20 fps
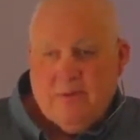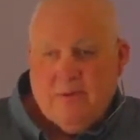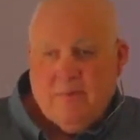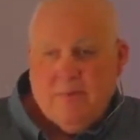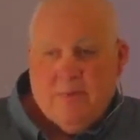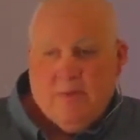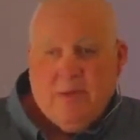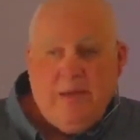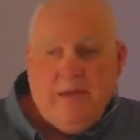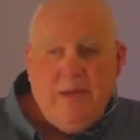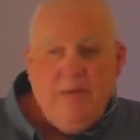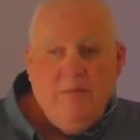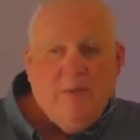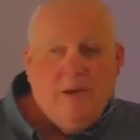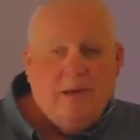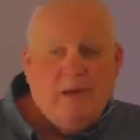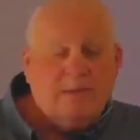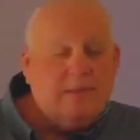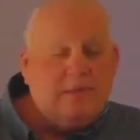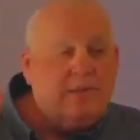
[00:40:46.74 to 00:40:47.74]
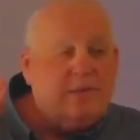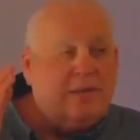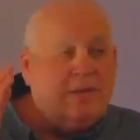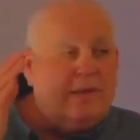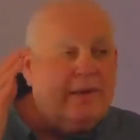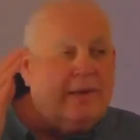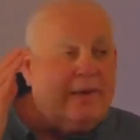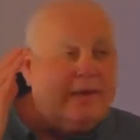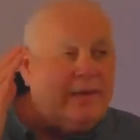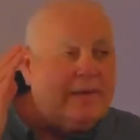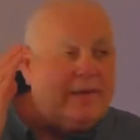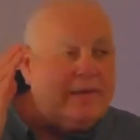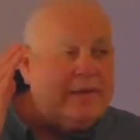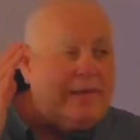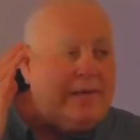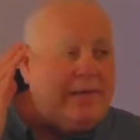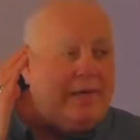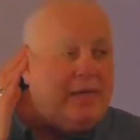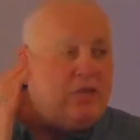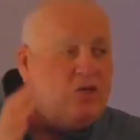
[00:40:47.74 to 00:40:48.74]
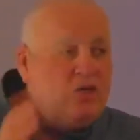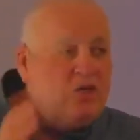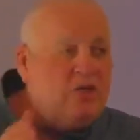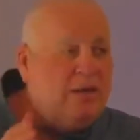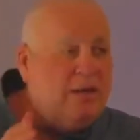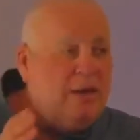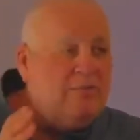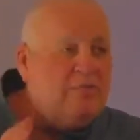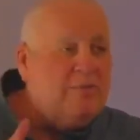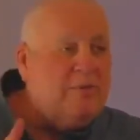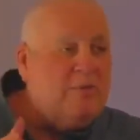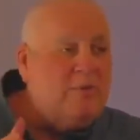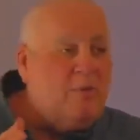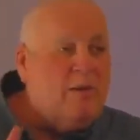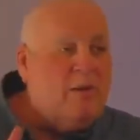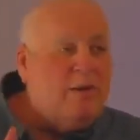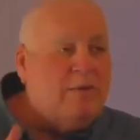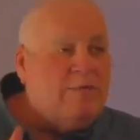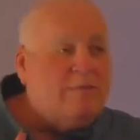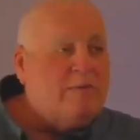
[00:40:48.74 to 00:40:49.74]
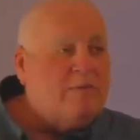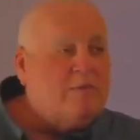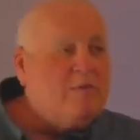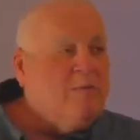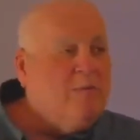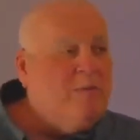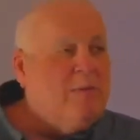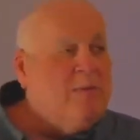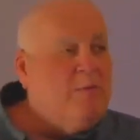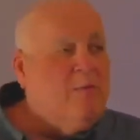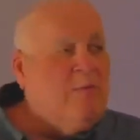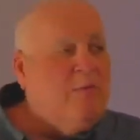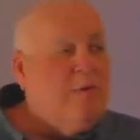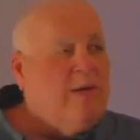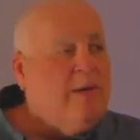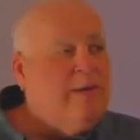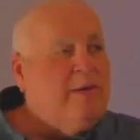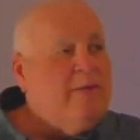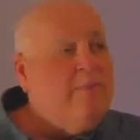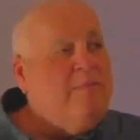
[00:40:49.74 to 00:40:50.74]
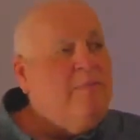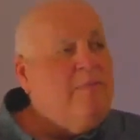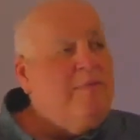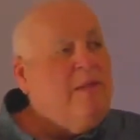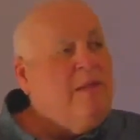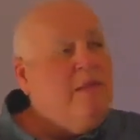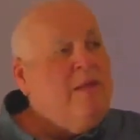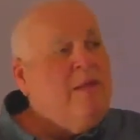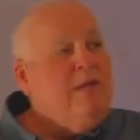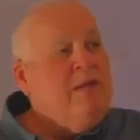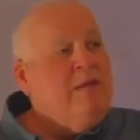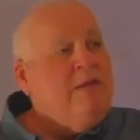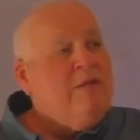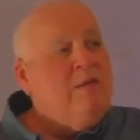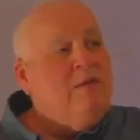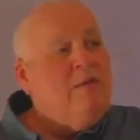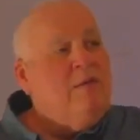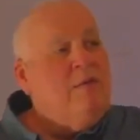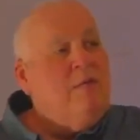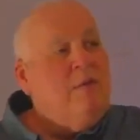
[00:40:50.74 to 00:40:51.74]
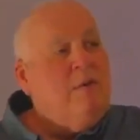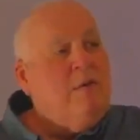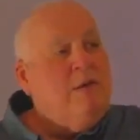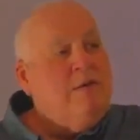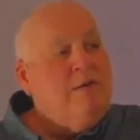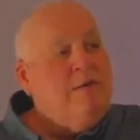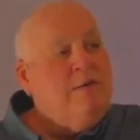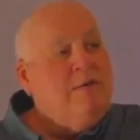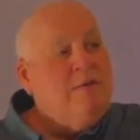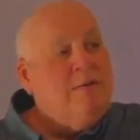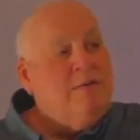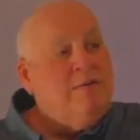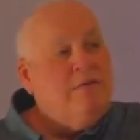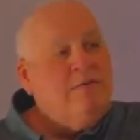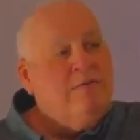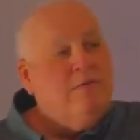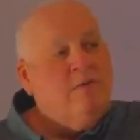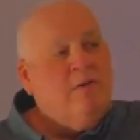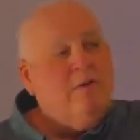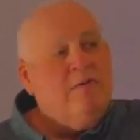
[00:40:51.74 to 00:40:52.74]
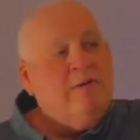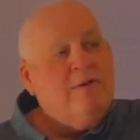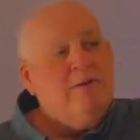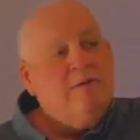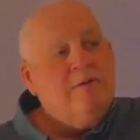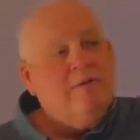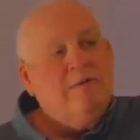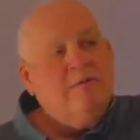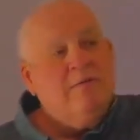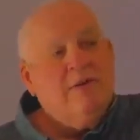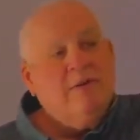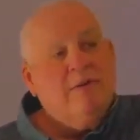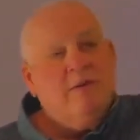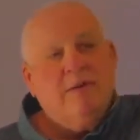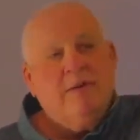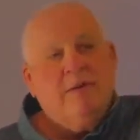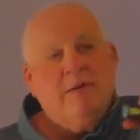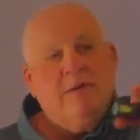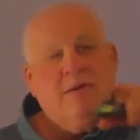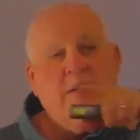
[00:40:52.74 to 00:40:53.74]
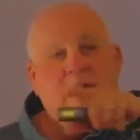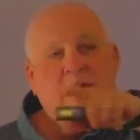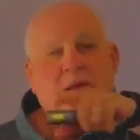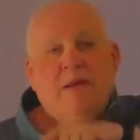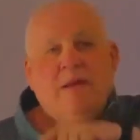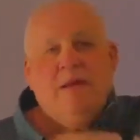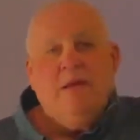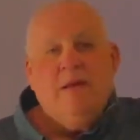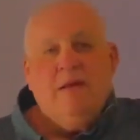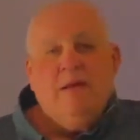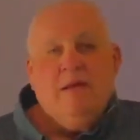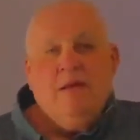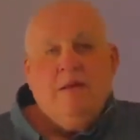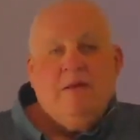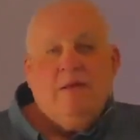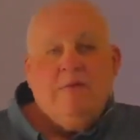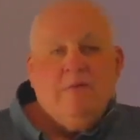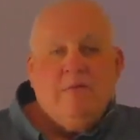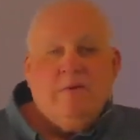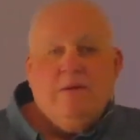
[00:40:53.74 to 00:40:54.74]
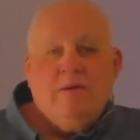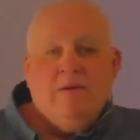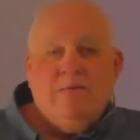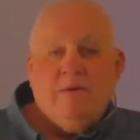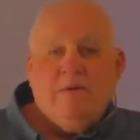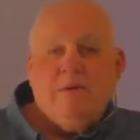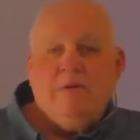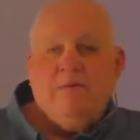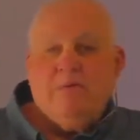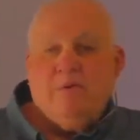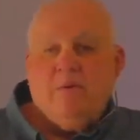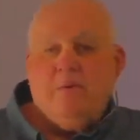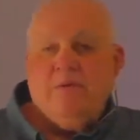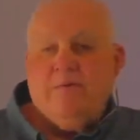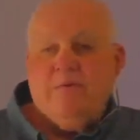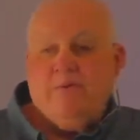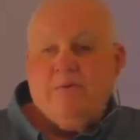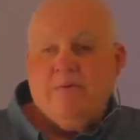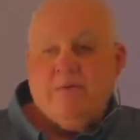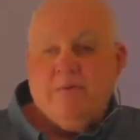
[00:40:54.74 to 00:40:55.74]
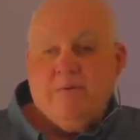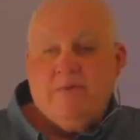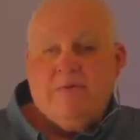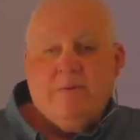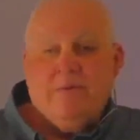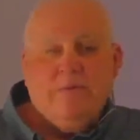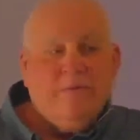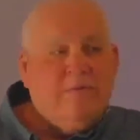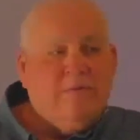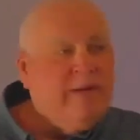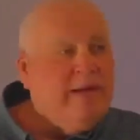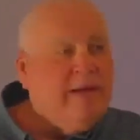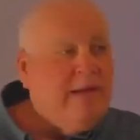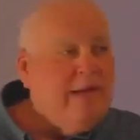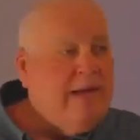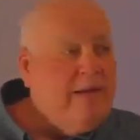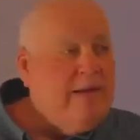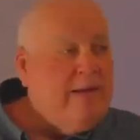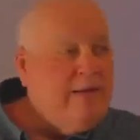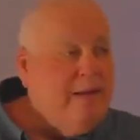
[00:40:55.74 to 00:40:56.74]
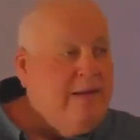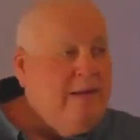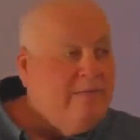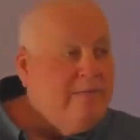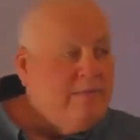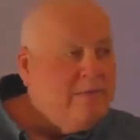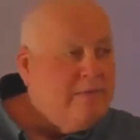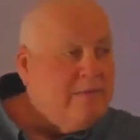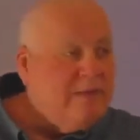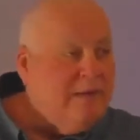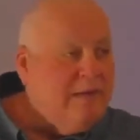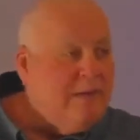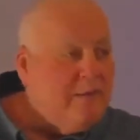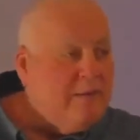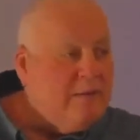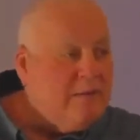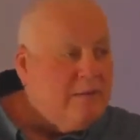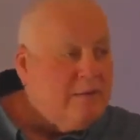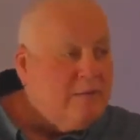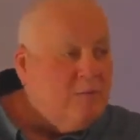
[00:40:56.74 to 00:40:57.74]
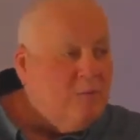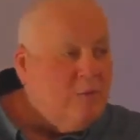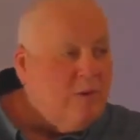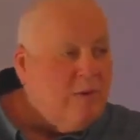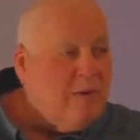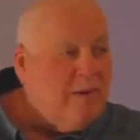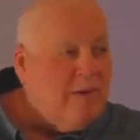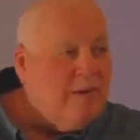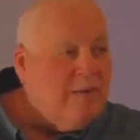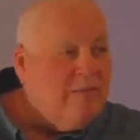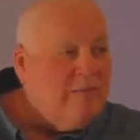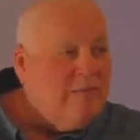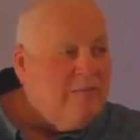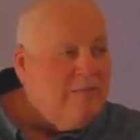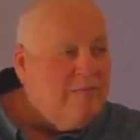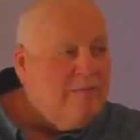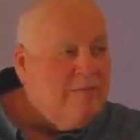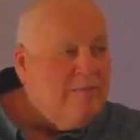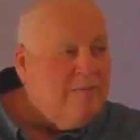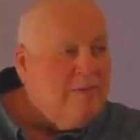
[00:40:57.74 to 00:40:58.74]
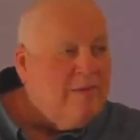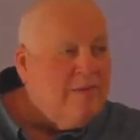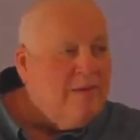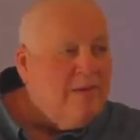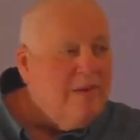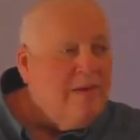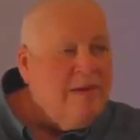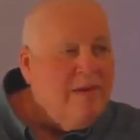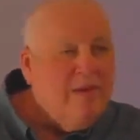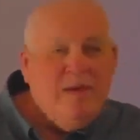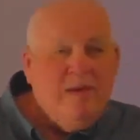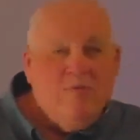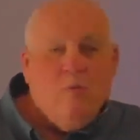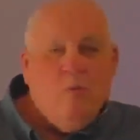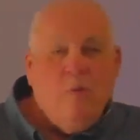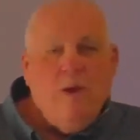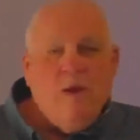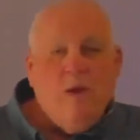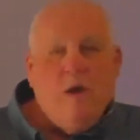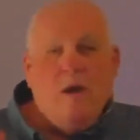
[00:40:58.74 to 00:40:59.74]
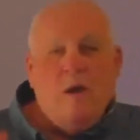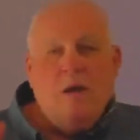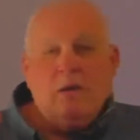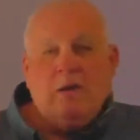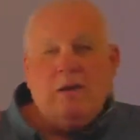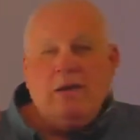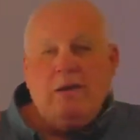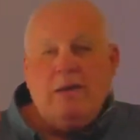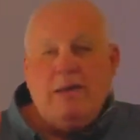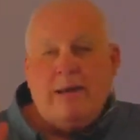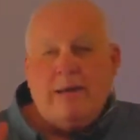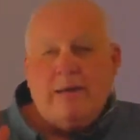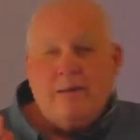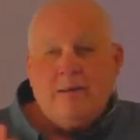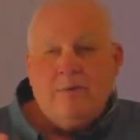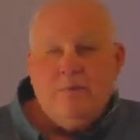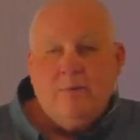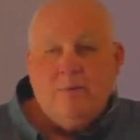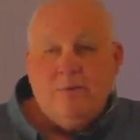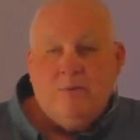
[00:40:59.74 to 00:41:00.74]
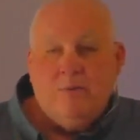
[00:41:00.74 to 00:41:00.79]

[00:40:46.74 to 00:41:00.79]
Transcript: But he wants to connect each and every one of us with one. So 1, 2, 3, 4, 5, 6, 7, 8, 9, 10, 12, 13, 14, we've got 18 of us in here this morning. If we all connected with